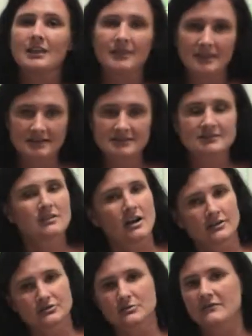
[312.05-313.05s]
This is
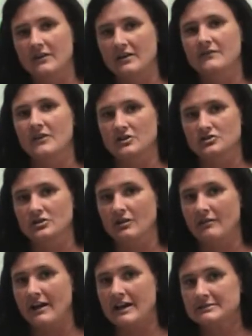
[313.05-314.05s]
also a very functional
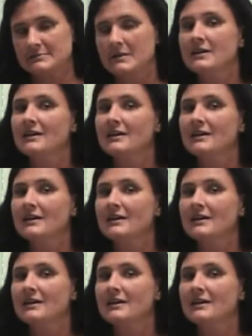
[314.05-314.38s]
grasp.